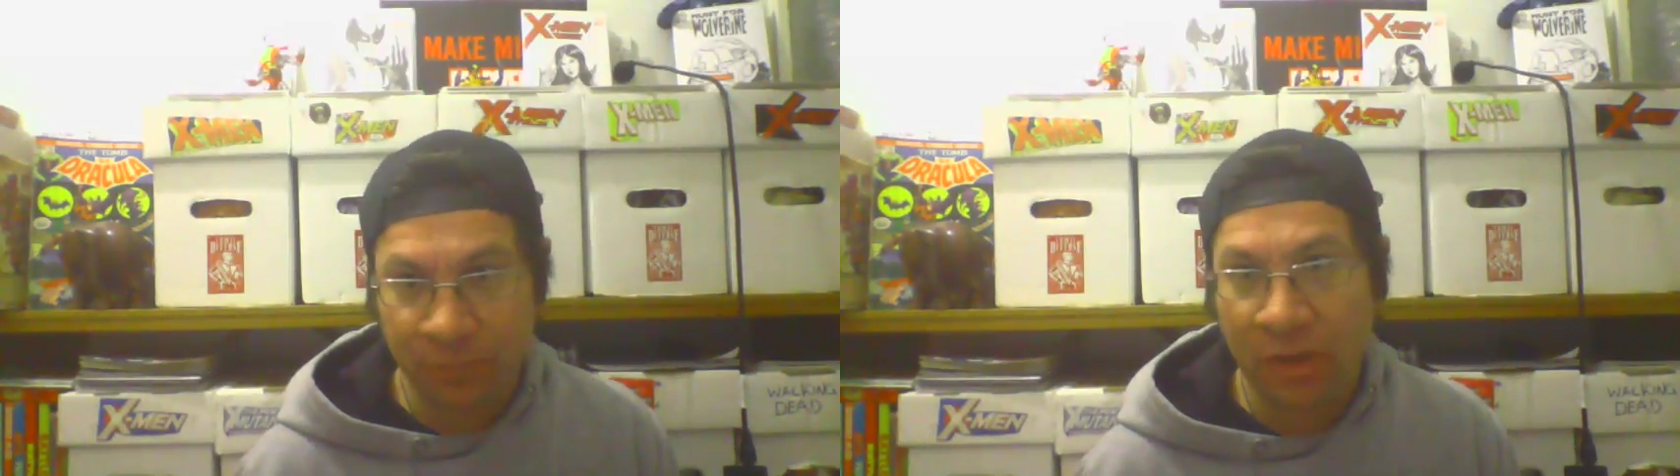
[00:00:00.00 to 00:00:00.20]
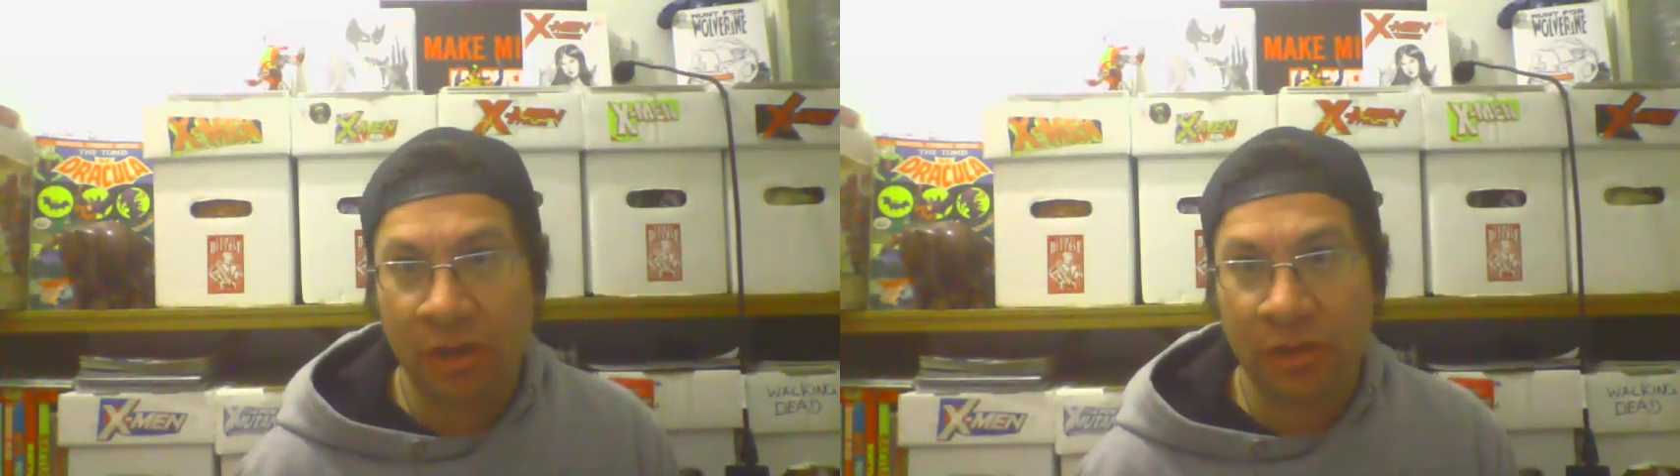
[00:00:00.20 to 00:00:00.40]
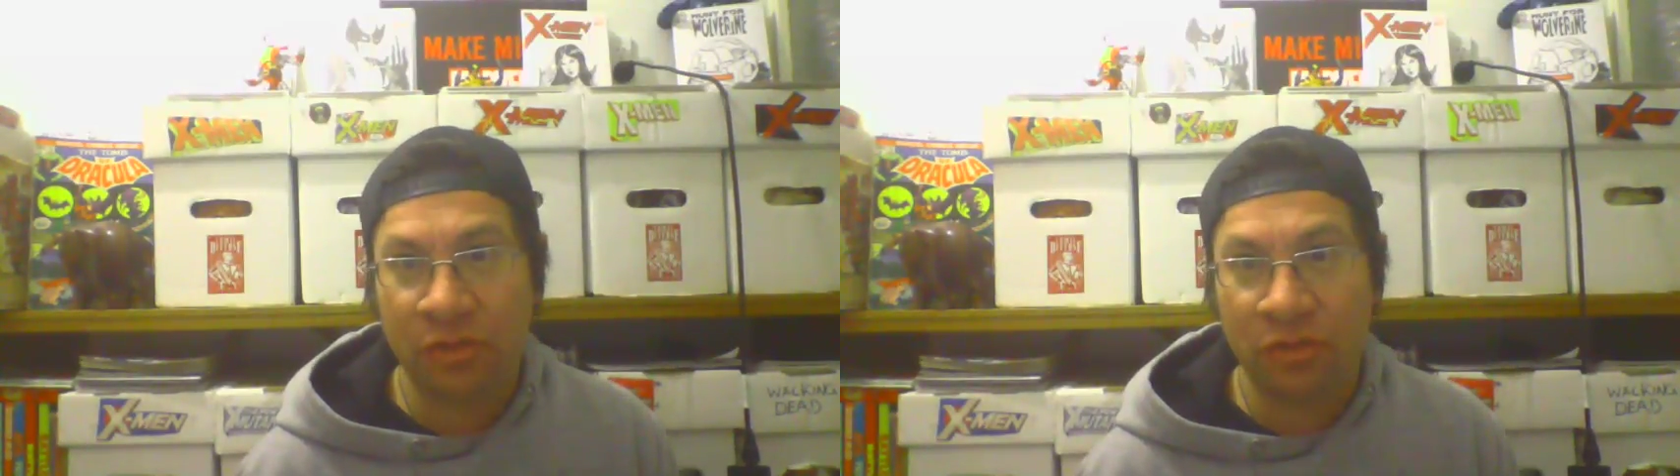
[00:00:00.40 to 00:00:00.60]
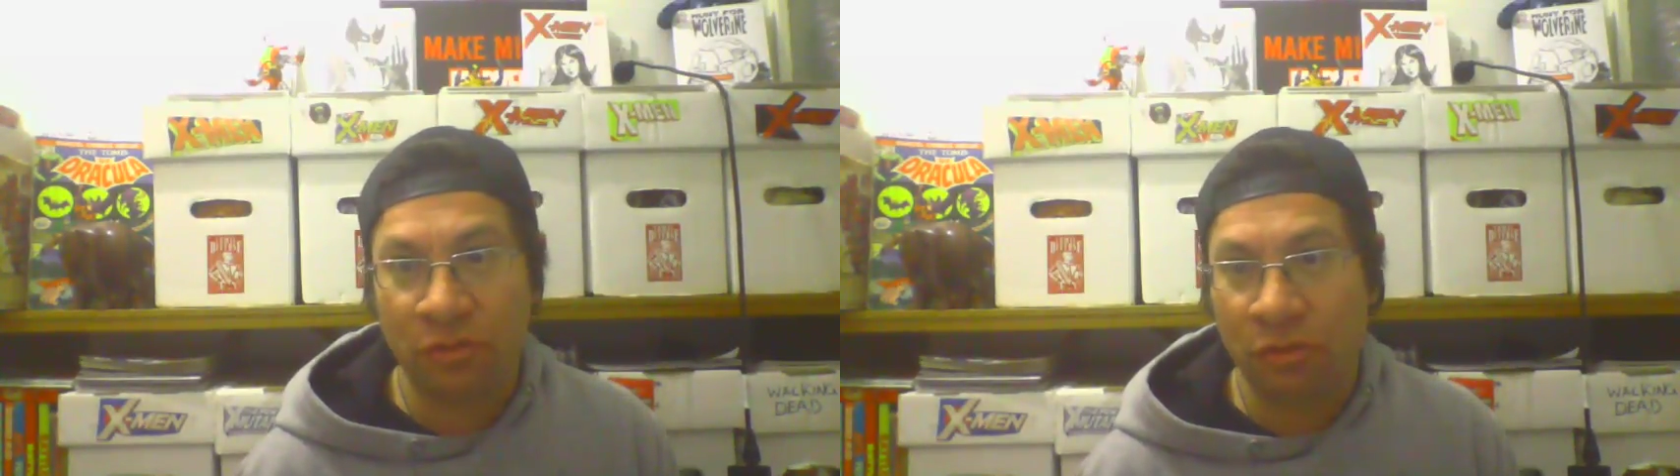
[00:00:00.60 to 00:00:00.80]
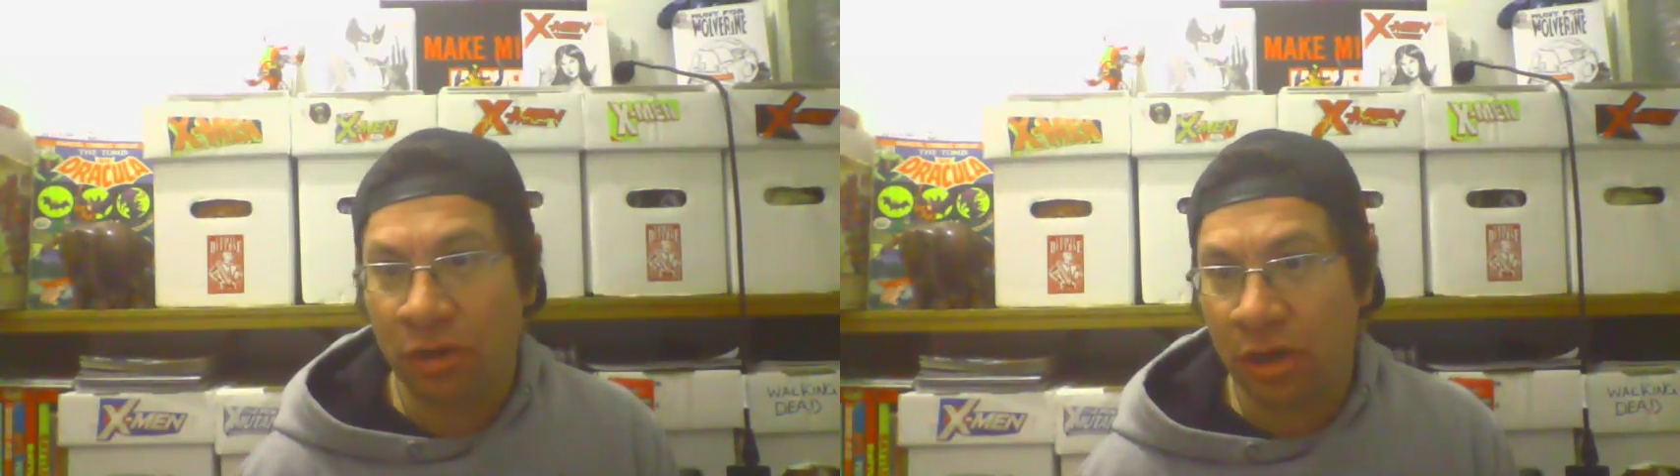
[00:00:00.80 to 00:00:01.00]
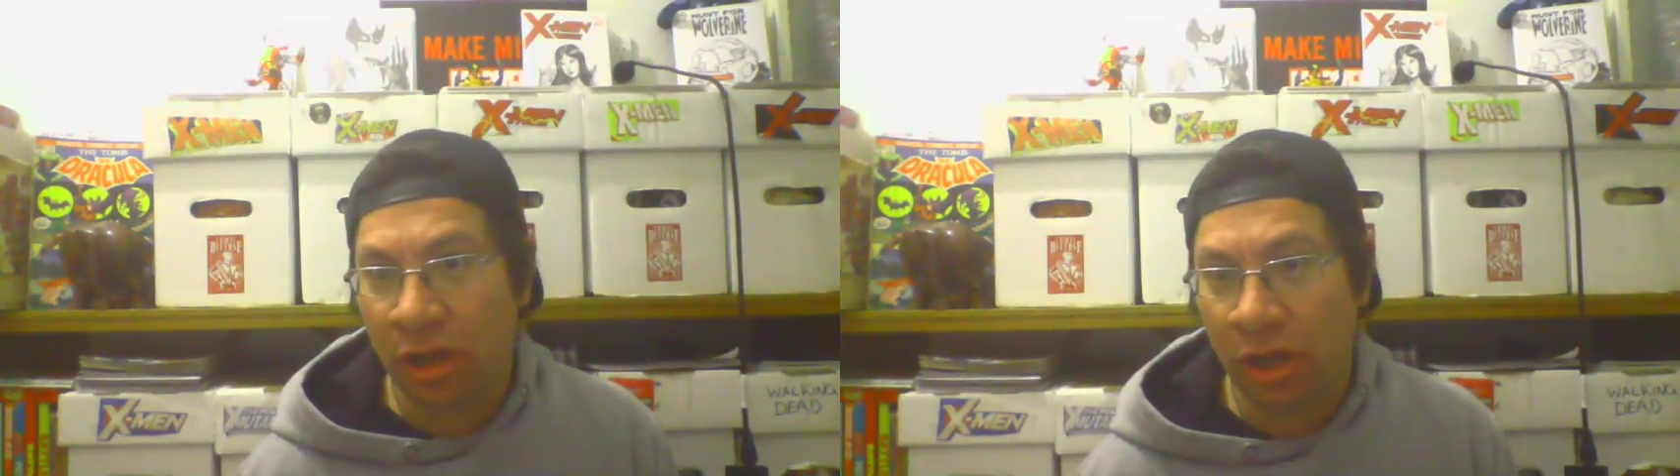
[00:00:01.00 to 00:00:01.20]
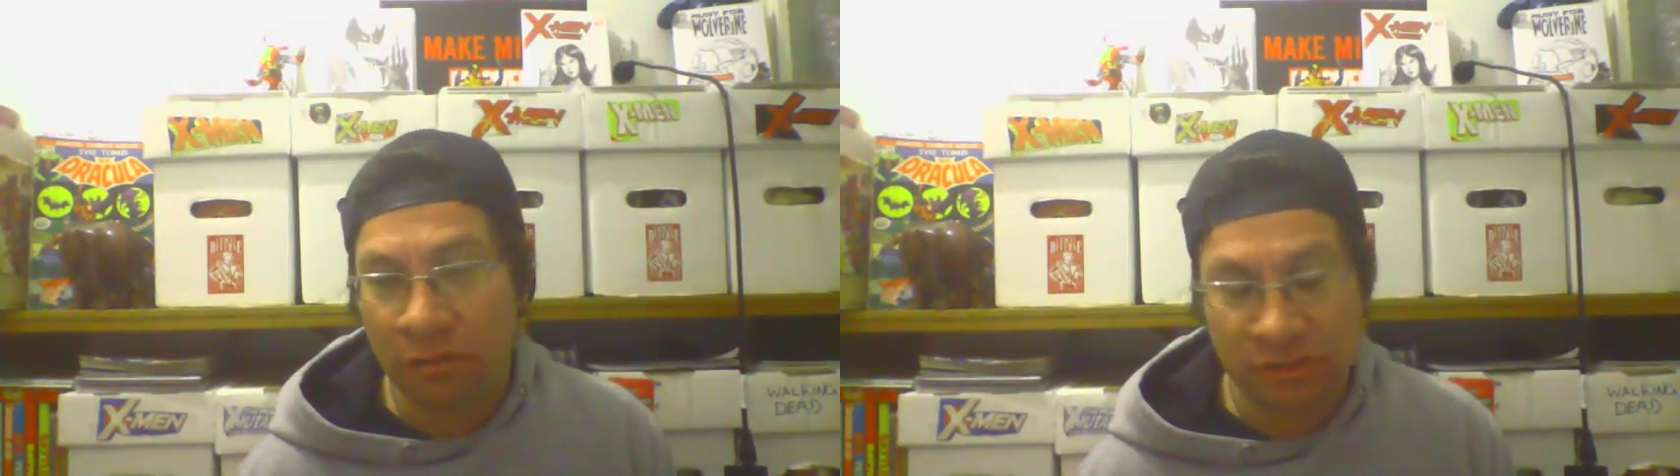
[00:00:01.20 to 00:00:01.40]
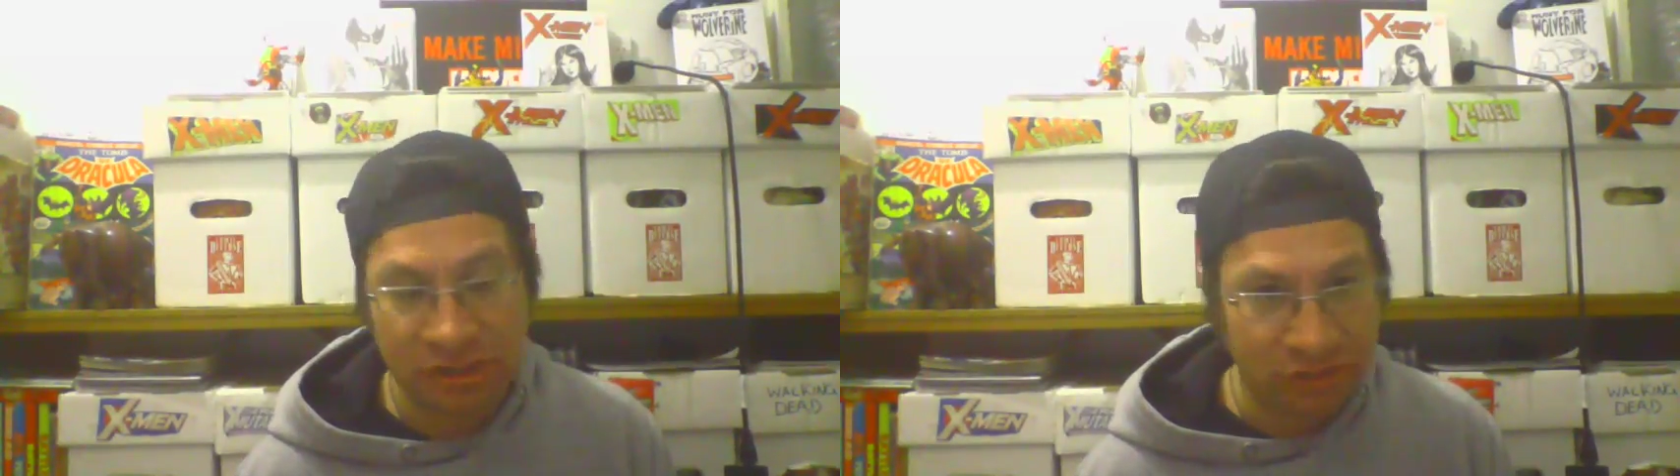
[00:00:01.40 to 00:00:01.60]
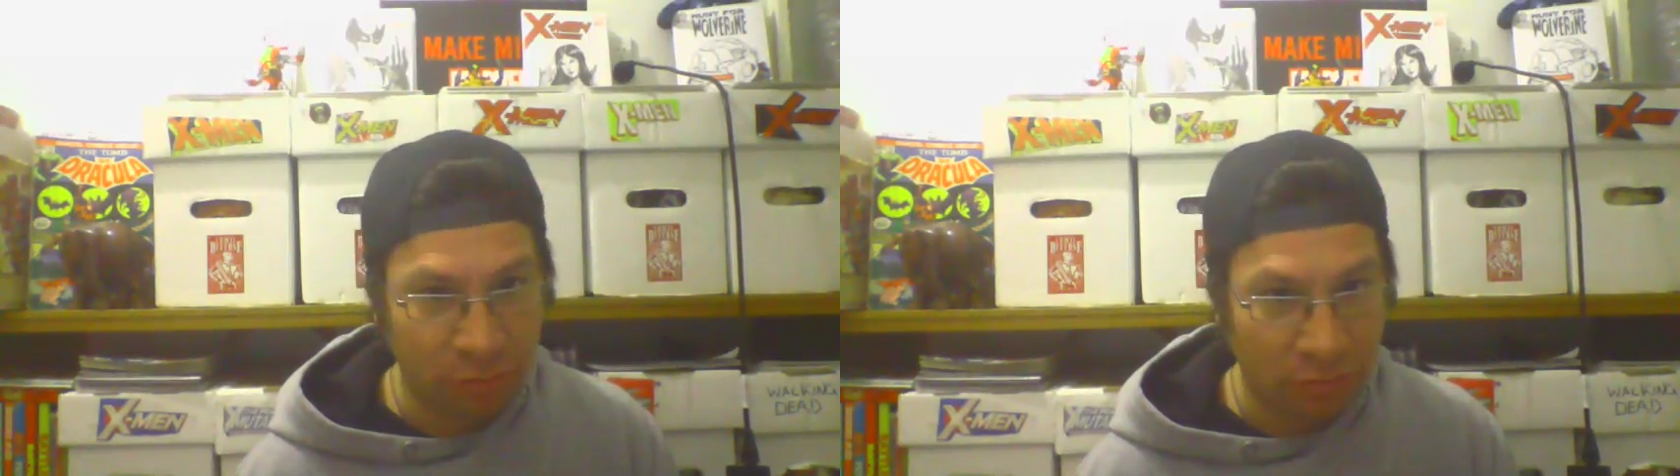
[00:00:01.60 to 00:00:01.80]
I thought I was just